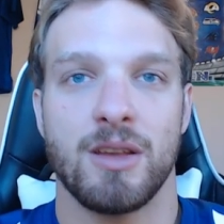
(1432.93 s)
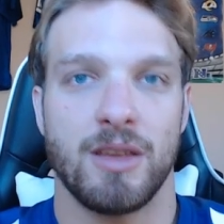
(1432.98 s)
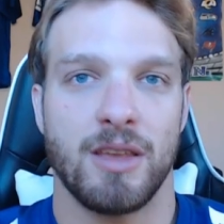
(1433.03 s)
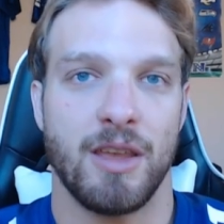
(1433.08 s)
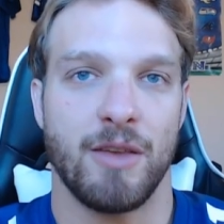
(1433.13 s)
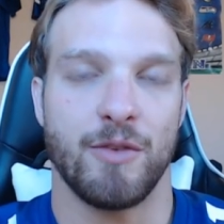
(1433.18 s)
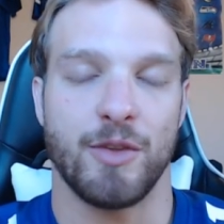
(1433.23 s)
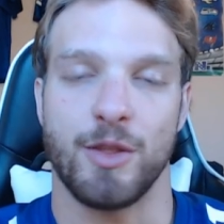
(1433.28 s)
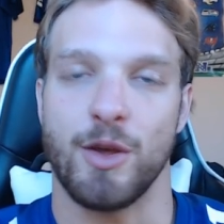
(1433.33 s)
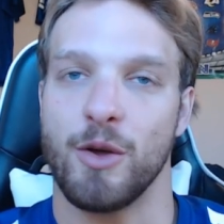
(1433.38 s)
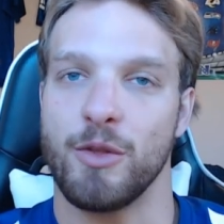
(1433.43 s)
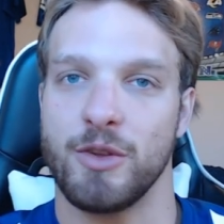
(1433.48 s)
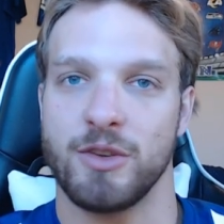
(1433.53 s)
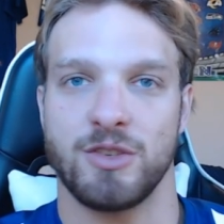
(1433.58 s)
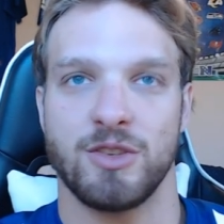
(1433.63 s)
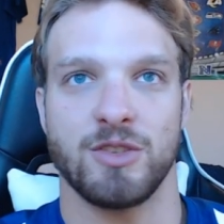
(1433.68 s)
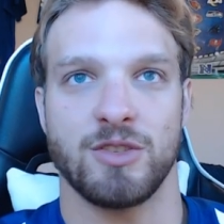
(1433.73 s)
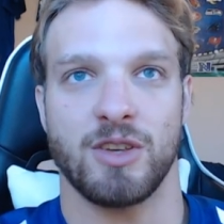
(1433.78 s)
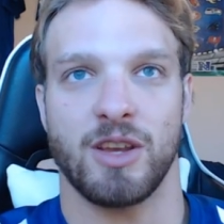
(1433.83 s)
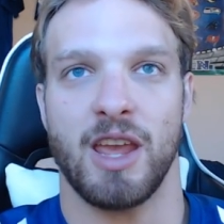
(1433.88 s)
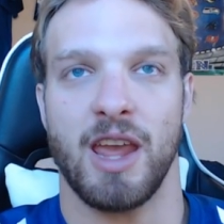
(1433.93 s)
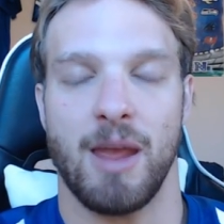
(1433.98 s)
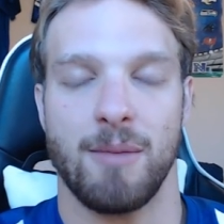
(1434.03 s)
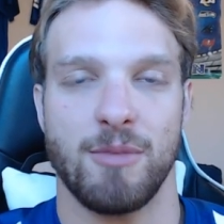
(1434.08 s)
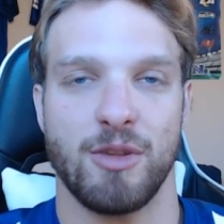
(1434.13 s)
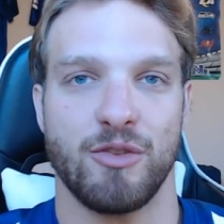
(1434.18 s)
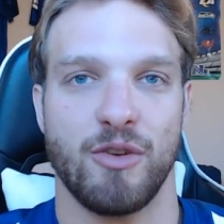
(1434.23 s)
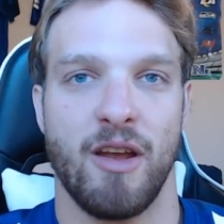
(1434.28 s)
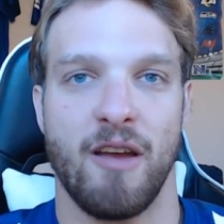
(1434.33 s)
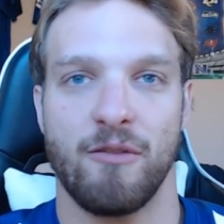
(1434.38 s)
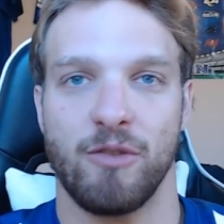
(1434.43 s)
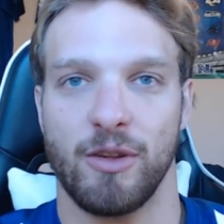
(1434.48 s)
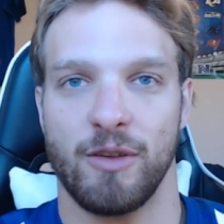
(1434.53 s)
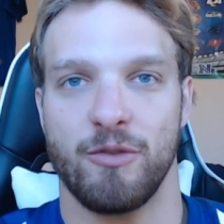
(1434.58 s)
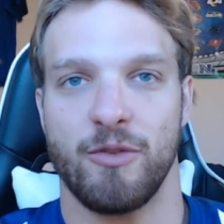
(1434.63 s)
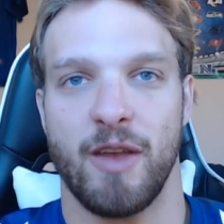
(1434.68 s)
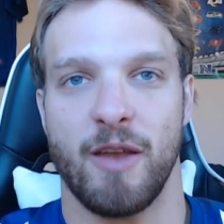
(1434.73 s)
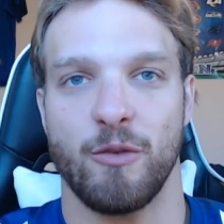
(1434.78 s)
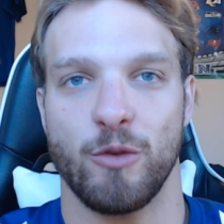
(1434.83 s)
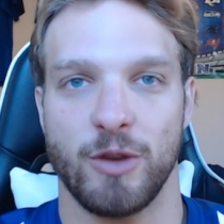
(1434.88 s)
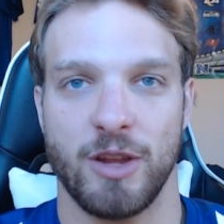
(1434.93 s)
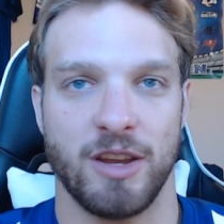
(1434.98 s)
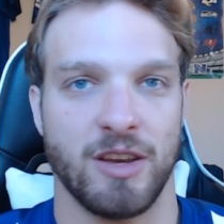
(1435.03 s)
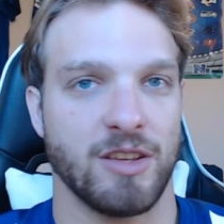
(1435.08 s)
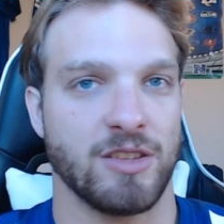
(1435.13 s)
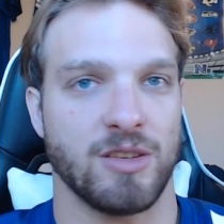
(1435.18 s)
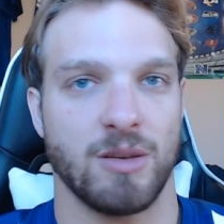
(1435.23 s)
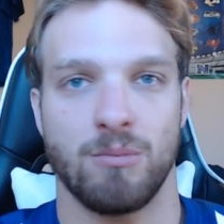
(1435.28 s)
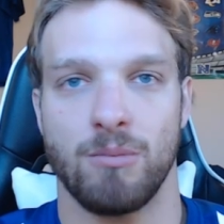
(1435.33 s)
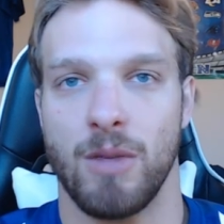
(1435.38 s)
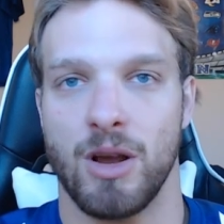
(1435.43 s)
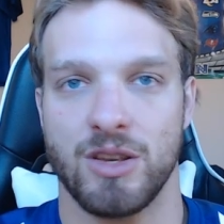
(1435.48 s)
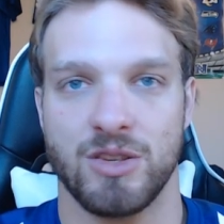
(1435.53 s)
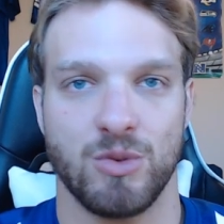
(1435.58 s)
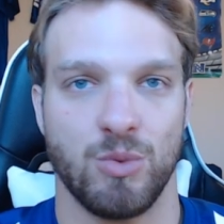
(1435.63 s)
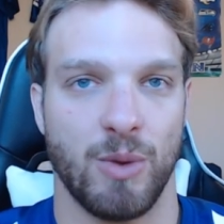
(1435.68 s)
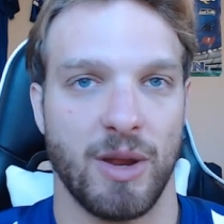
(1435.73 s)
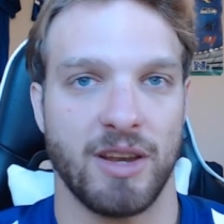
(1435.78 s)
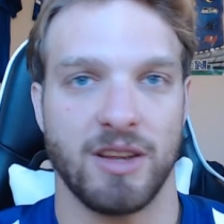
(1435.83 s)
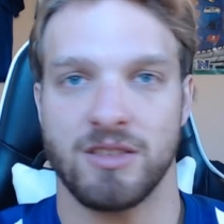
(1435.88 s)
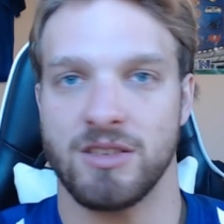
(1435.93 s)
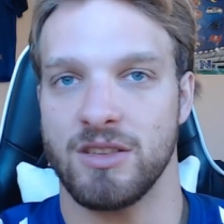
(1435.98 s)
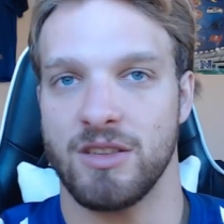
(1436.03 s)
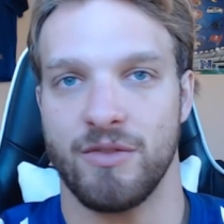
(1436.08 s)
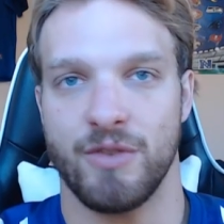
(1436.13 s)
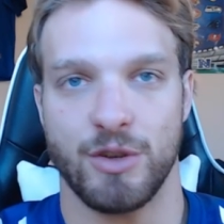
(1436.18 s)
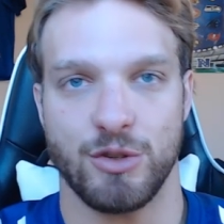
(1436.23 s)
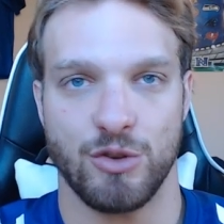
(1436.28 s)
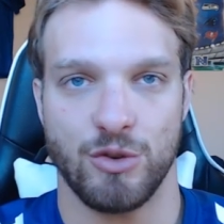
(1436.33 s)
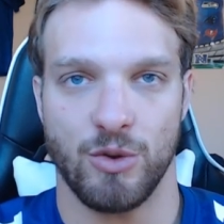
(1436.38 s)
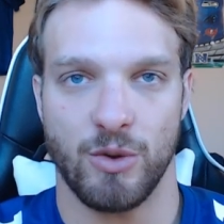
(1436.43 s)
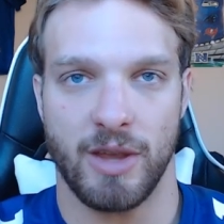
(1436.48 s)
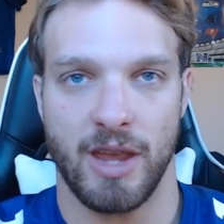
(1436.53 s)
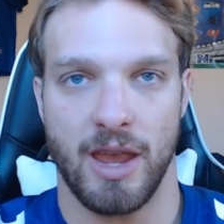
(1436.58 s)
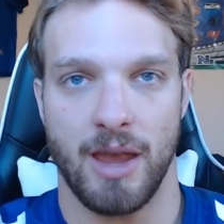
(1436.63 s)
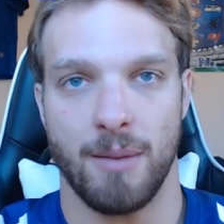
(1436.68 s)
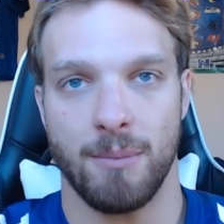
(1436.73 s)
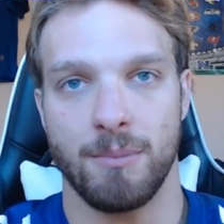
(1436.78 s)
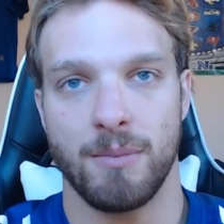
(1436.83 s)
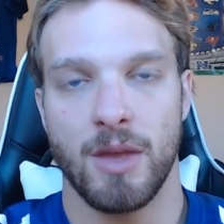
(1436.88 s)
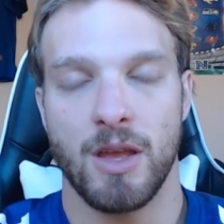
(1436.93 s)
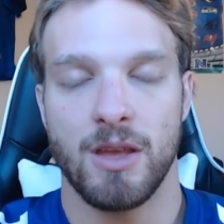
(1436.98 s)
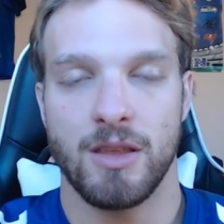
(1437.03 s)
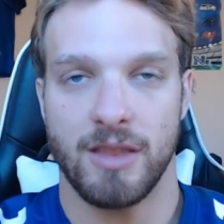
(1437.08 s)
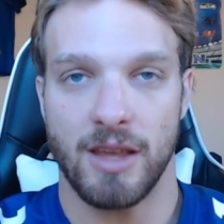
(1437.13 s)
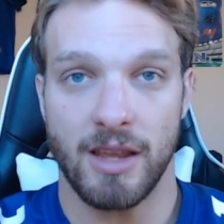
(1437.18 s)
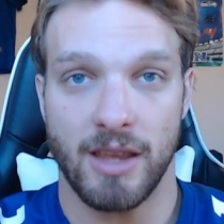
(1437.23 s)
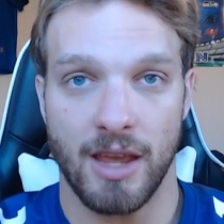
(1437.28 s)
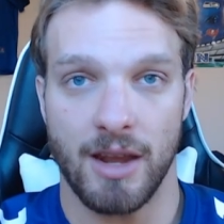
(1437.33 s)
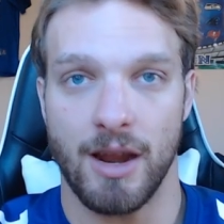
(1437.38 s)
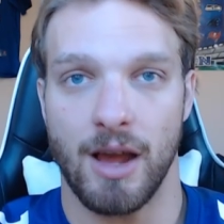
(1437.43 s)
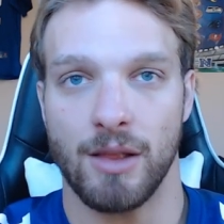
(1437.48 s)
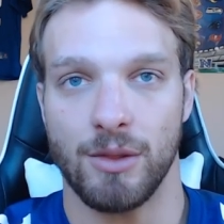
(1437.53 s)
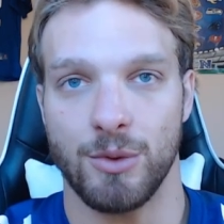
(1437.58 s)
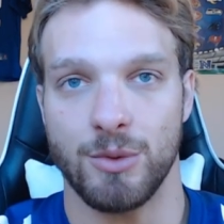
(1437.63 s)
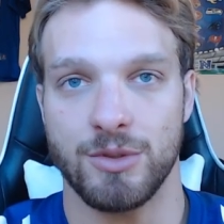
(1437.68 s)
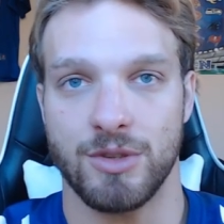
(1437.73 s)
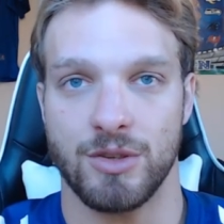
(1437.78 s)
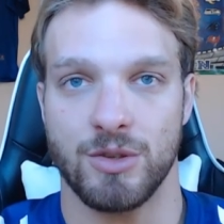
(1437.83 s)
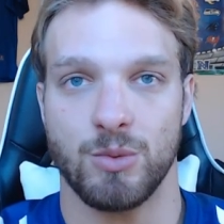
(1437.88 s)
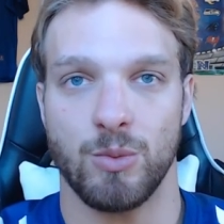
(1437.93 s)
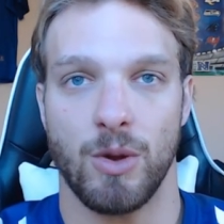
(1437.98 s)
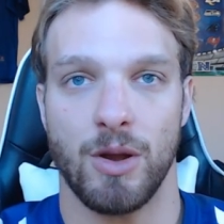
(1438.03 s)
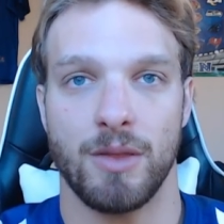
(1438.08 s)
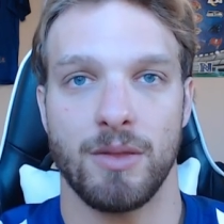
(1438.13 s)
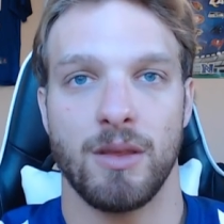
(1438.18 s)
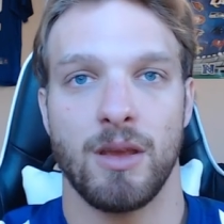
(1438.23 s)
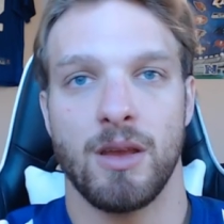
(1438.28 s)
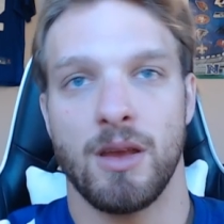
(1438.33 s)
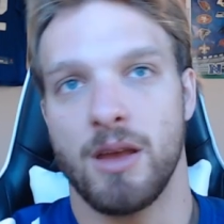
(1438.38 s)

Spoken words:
even though this is a game that they're heavily favored in, it's a must win. It's a divisional game. They cannot lose this one.